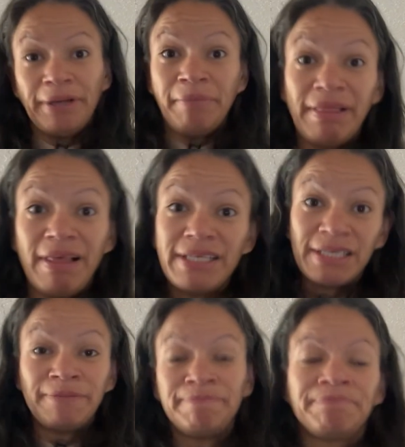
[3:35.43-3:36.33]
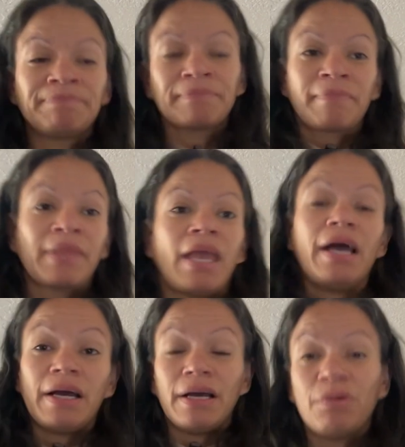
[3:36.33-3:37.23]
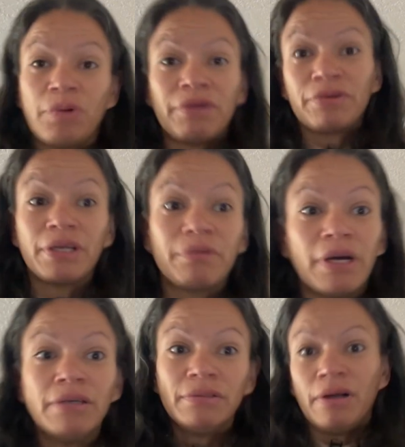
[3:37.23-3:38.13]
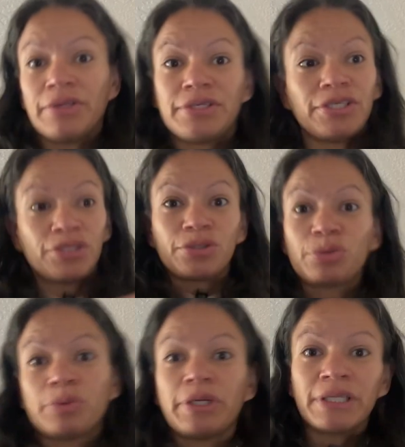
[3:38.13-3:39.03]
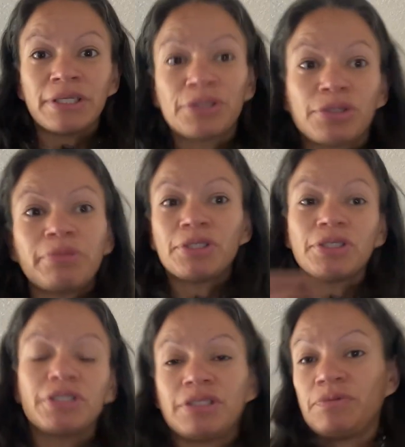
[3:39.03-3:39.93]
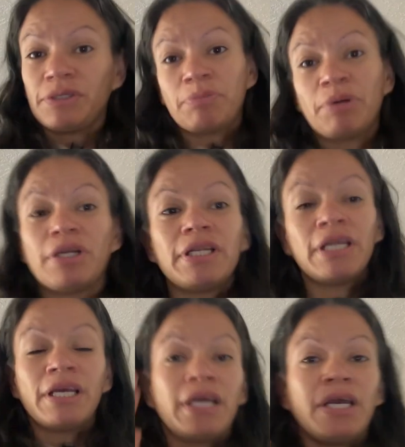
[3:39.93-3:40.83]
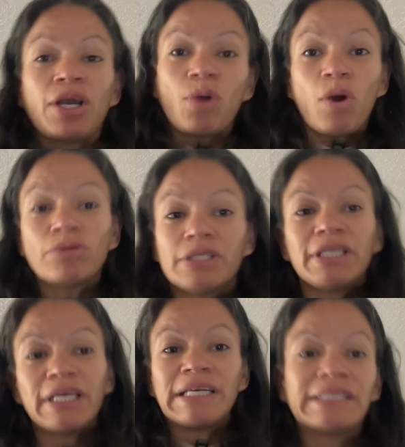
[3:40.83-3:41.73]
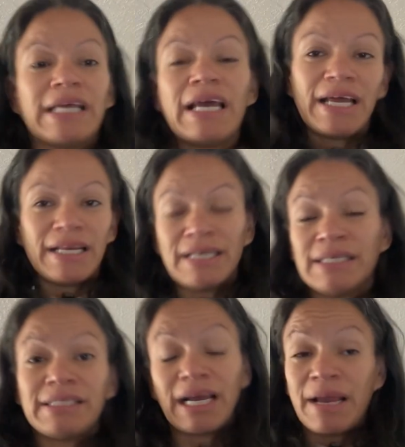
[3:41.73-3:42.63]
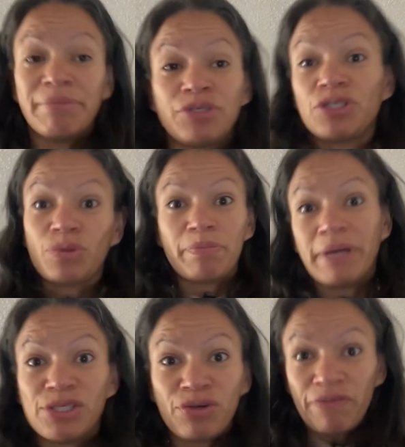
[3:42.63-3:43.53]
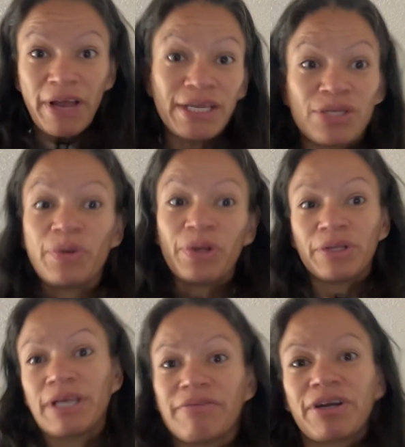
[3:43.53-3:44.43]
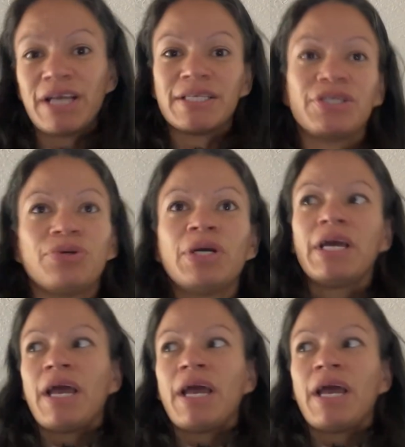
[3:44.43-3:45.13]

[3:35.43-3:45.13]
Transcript: my lesson went really well. All the sisters were reading their scriptures, and we put in quotes and things, and time just went by so fast. We only ever got to,